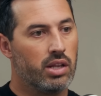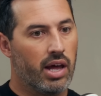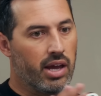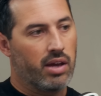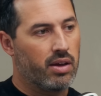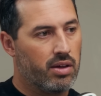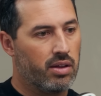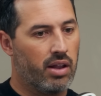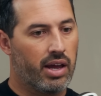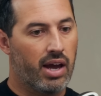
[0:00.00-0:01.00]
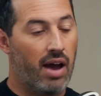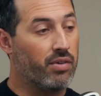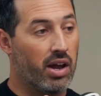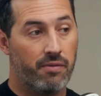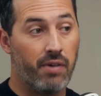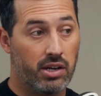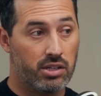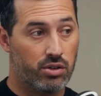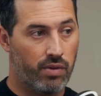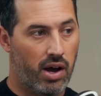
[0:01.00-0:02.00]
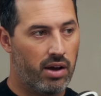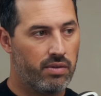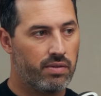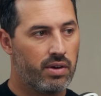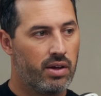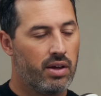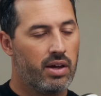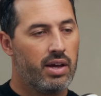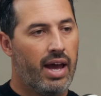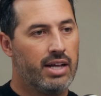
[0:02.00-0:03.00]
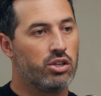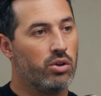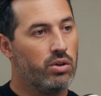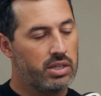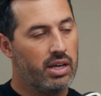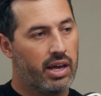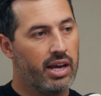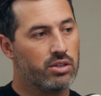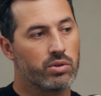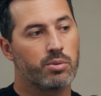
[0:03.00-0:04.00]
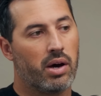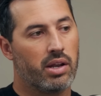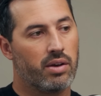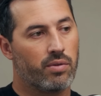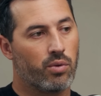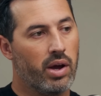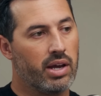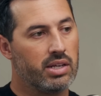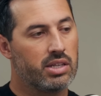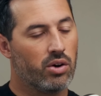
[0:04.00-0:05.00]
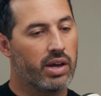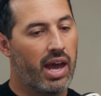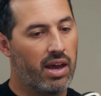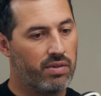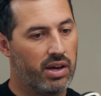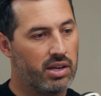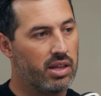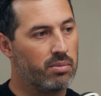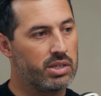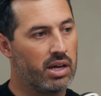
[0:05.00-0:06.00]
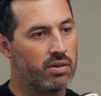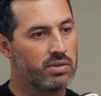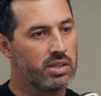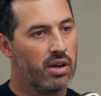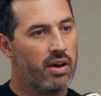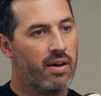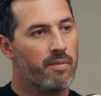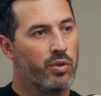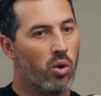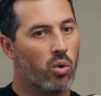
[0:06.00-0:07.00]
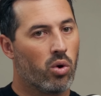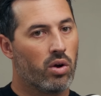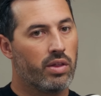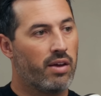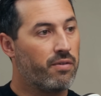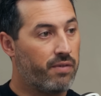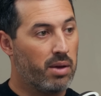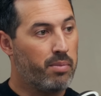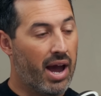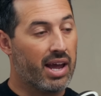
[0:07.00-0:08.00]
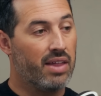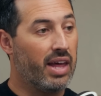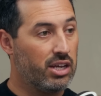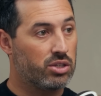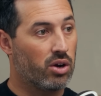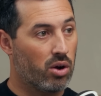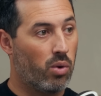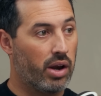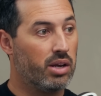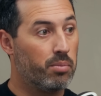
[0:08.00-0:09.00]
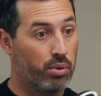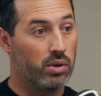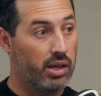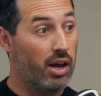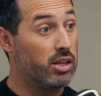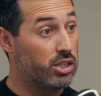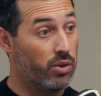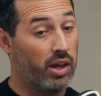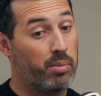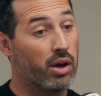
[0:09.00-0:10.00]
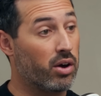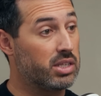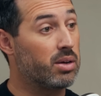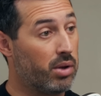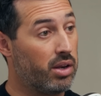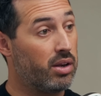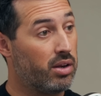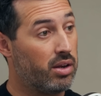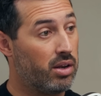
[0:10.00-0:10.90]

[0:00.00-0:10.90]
to like I've got to fight to survive. And so you see kids respond in different ways. They'll cave in to themselves, or they fight back and they start wanting to bully. And so they pick on someone